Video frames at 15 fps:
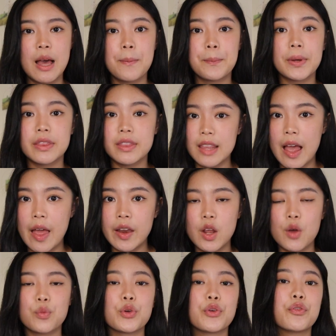but
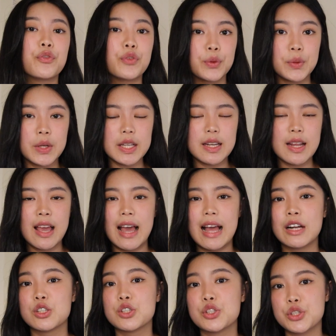then refute it
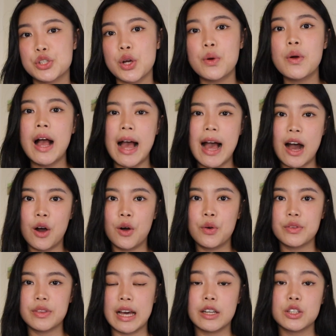and show
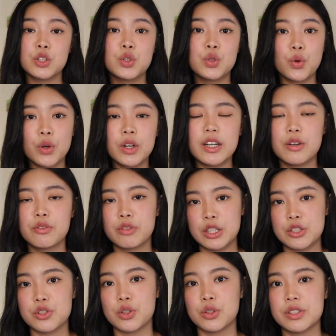how that your
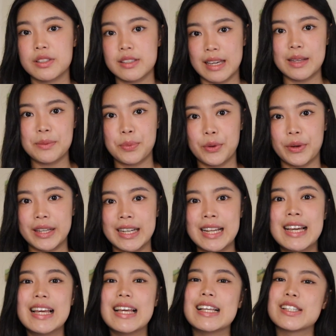original standpoint
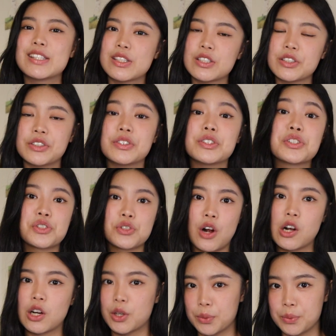is still the
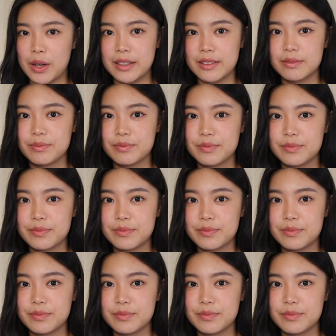stronger one.